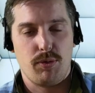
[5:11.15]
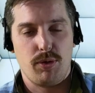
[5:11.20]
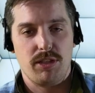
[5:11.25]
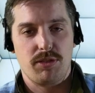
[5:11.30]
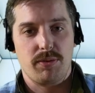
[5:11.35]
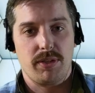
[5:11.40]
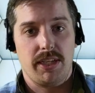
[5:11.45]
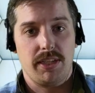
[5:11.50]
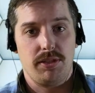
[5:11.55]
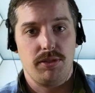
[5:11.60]

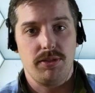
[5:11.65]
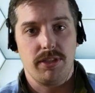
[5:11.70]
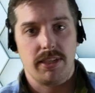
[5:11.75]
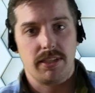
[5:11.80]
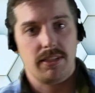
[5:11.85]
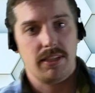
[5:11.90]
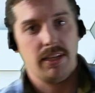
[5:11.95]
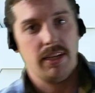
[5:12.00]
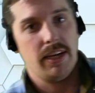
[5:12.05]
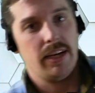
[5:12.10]
voice when I do
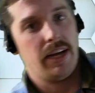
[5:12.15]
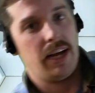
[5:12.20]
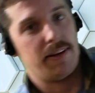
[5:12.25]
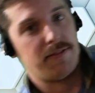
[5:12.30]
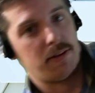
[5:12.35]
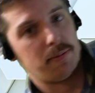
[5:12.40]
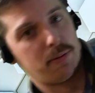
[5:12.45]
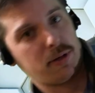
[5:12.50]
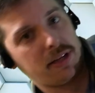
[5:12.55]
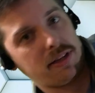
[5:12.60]
this.
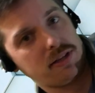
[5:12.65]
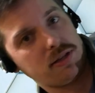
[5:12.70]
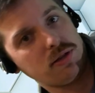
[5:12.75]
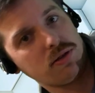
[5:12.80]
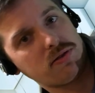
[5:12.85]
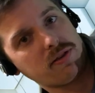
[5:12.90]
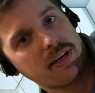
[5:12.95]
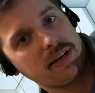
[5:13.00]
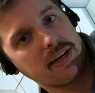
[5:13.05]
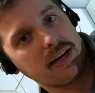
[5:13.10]
If I play the
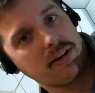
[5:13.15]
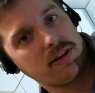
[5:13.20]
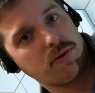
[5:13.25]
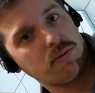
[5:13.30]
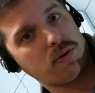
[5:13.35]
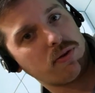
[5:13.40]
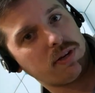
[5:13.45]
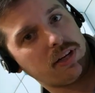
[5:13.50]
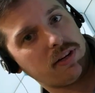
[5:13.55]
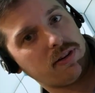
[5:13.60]
uke right now, you
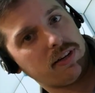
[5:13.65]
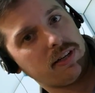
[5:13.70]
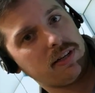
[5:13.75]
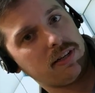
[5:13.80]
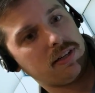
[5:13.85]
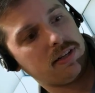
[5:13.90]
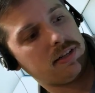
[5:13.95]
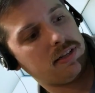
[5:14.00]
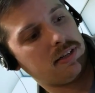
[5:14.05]
won't hear it.